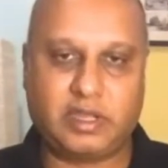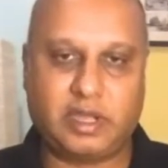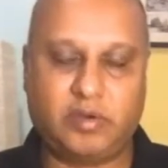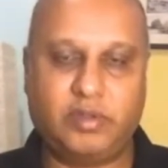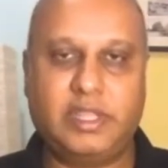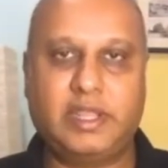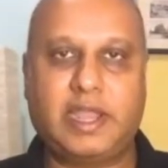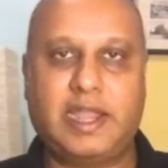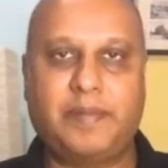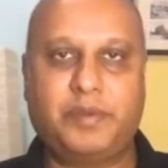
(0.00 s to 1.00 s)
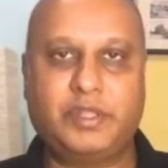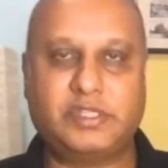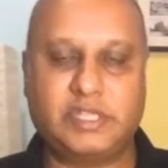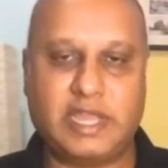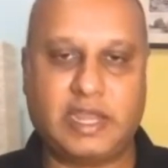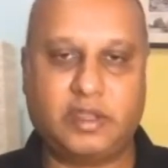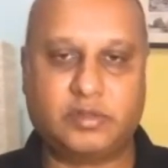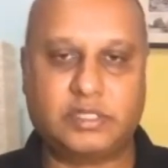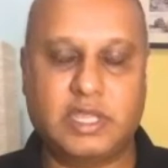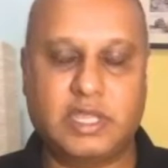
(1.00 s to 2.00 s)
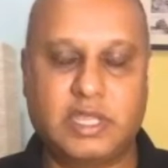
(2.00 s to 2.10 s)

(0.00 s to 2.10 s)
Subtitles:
How do they adapt to the scenarios